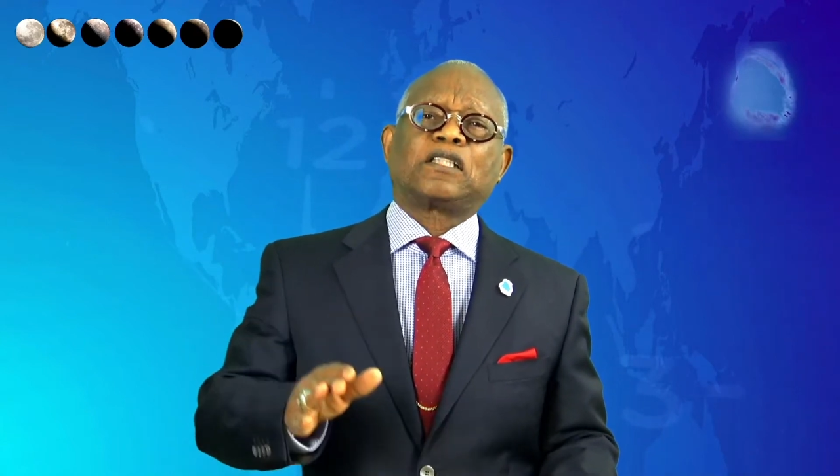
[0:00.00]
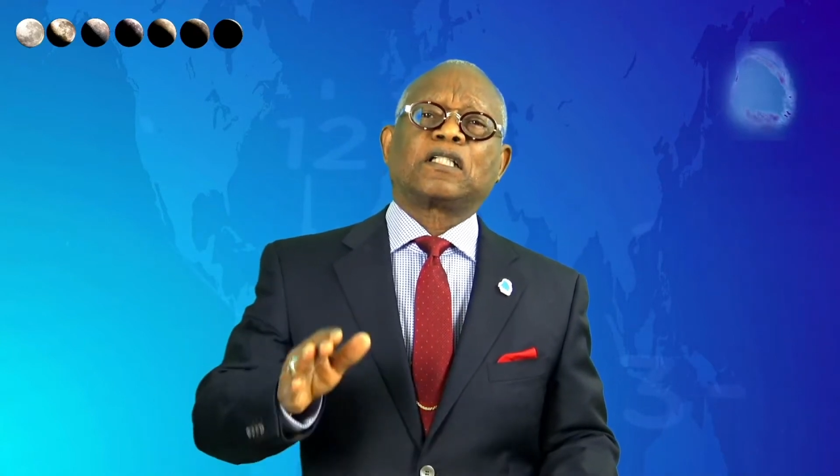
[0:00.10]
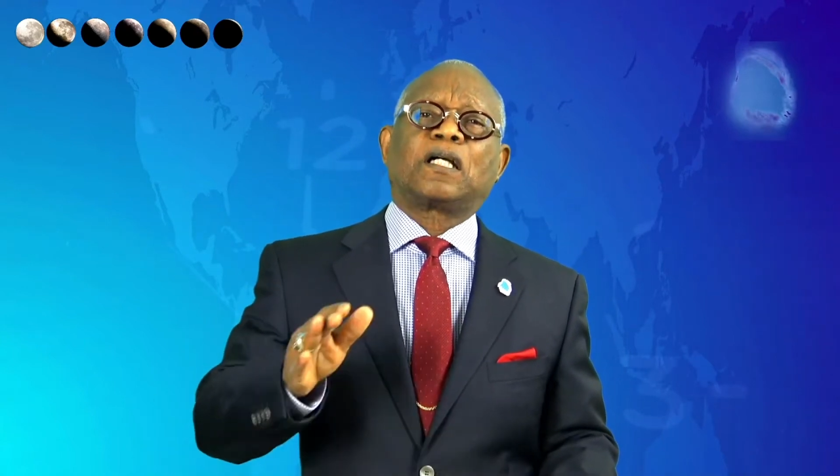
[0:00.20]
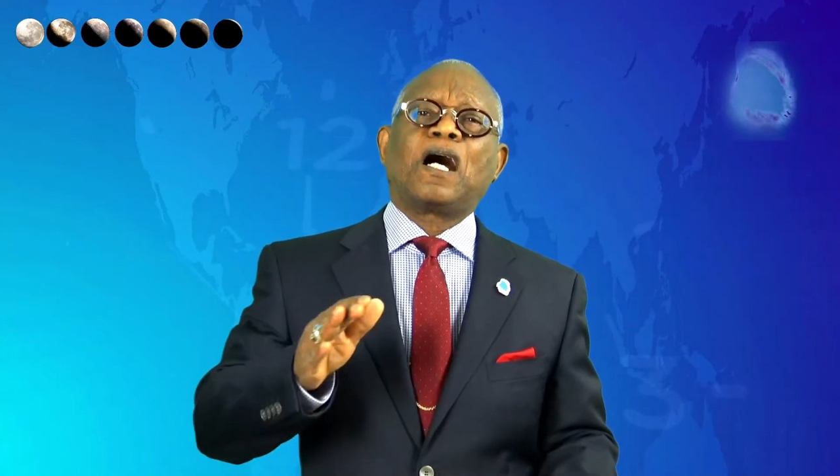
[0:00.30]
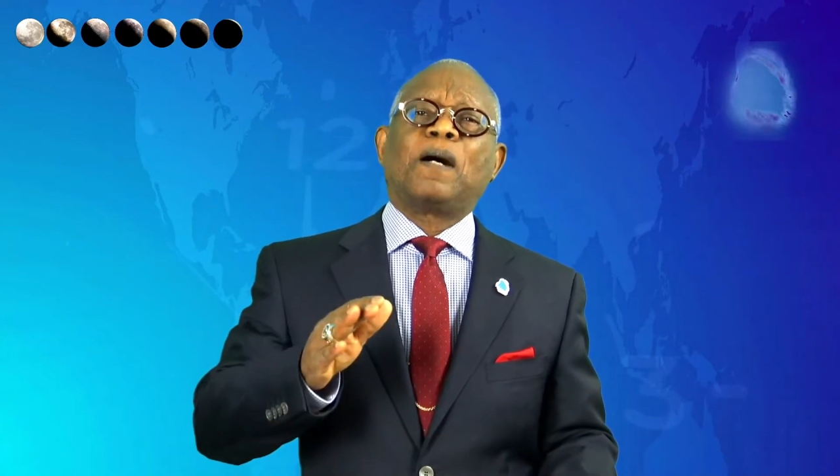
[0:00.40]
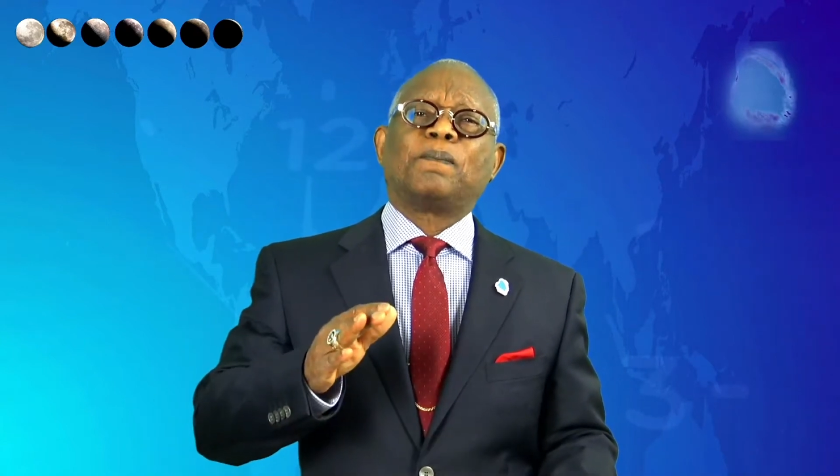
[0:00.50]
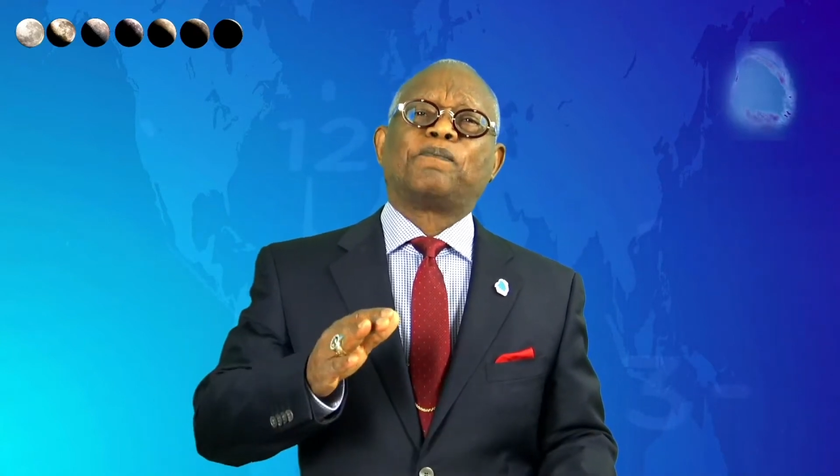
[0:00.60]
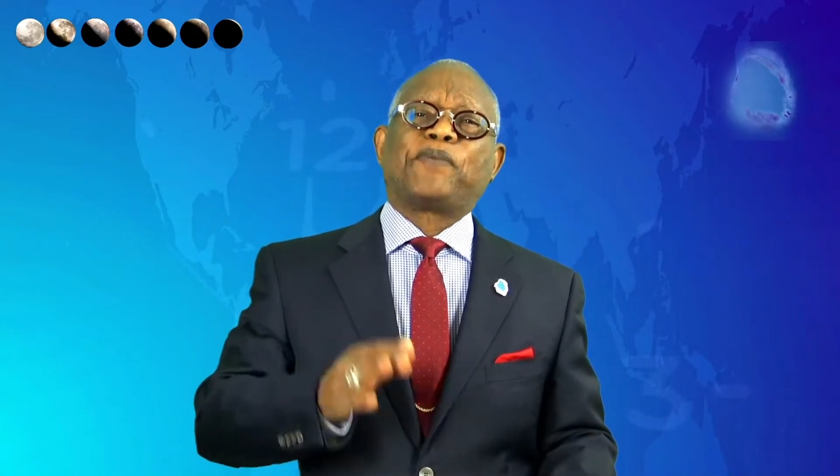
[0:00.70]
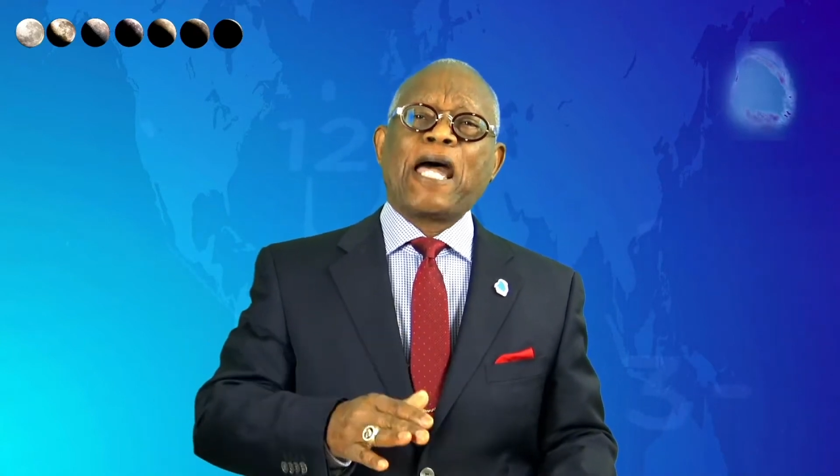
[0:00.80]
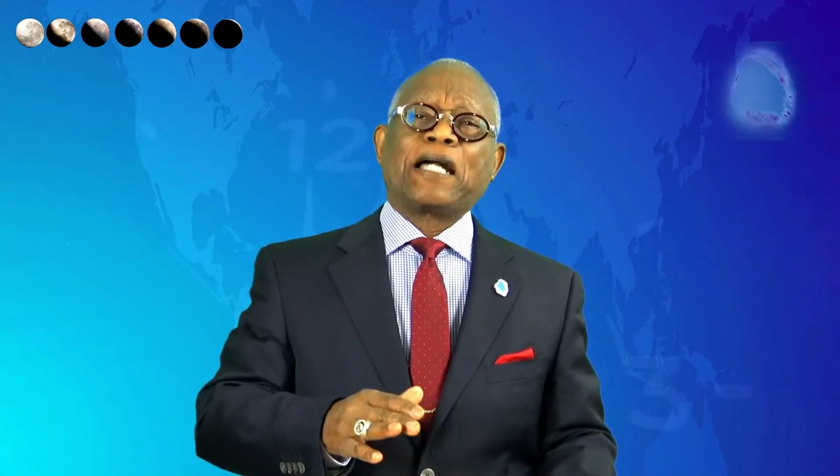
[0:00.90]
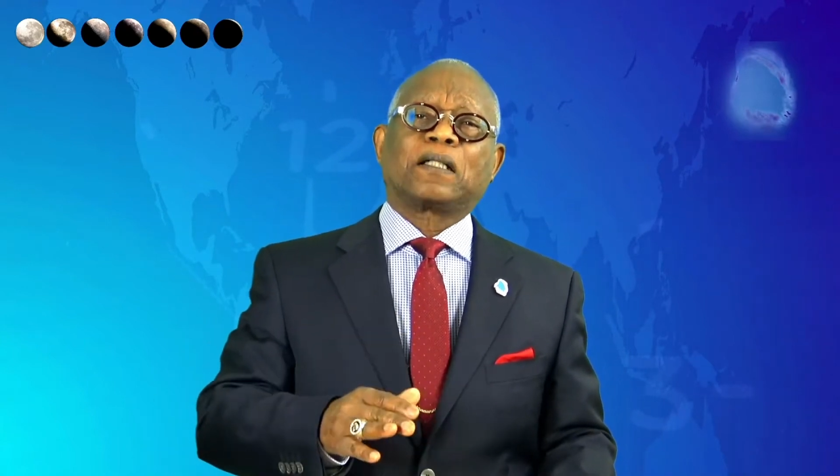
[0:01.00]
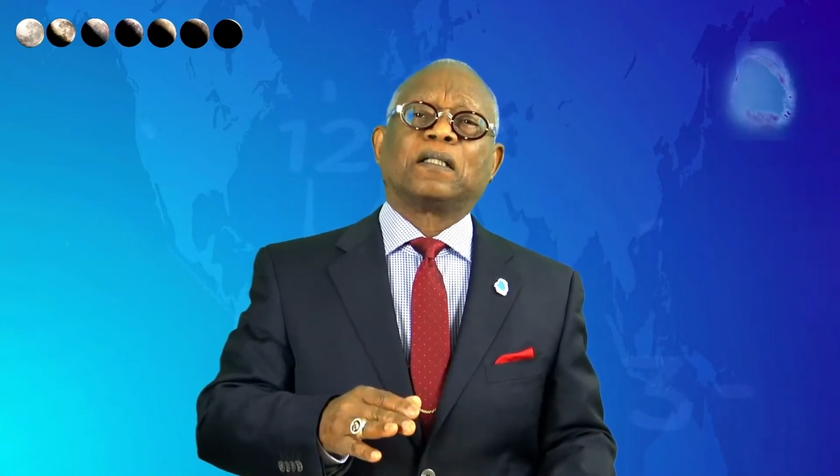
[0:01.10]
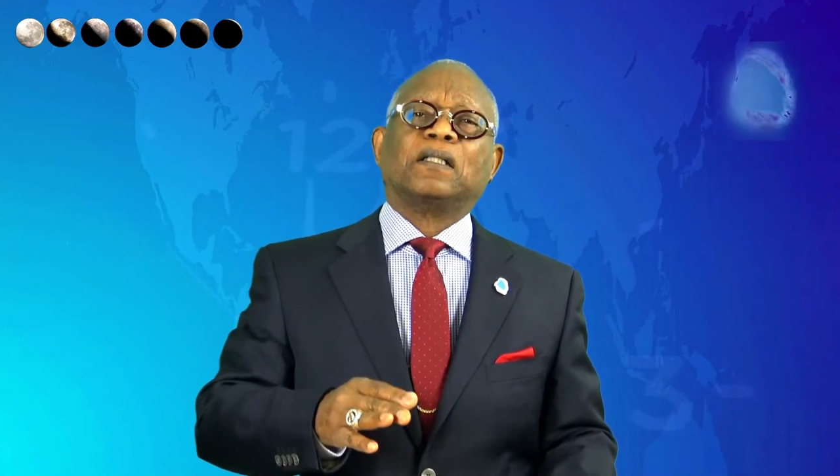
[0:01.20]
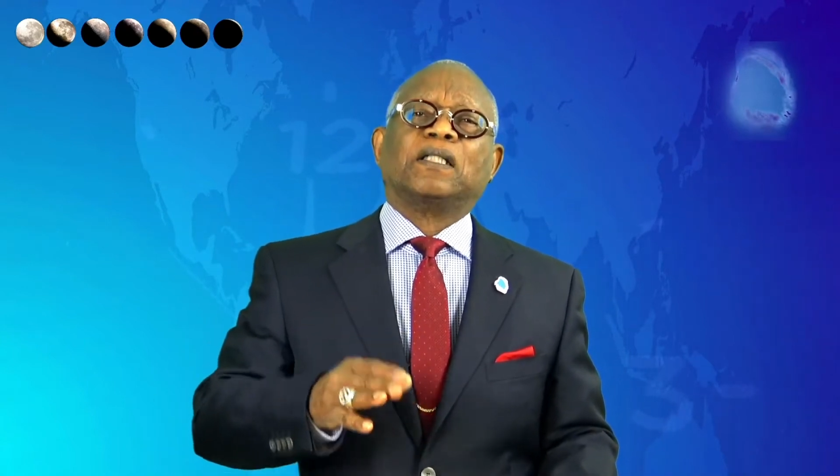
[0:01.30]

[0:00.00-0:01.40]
to come back